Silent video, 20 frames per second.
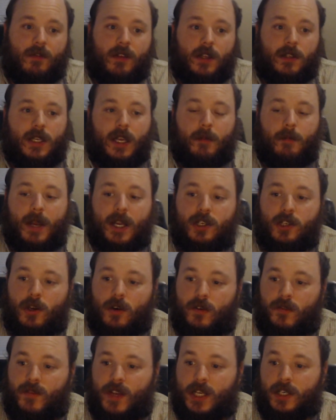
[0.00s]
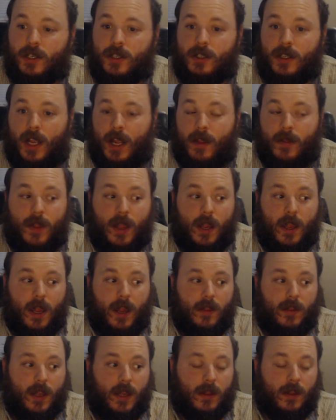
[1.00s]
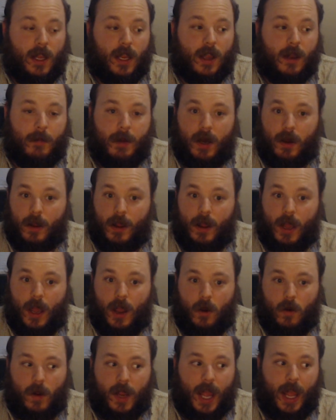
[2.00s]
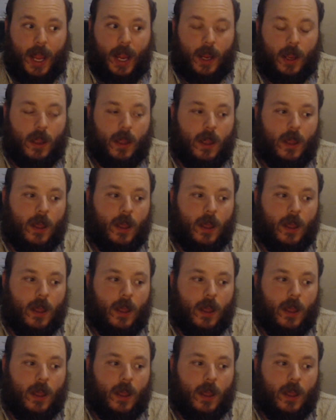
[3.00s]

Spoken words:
and they take bacteriophages and they come out okay.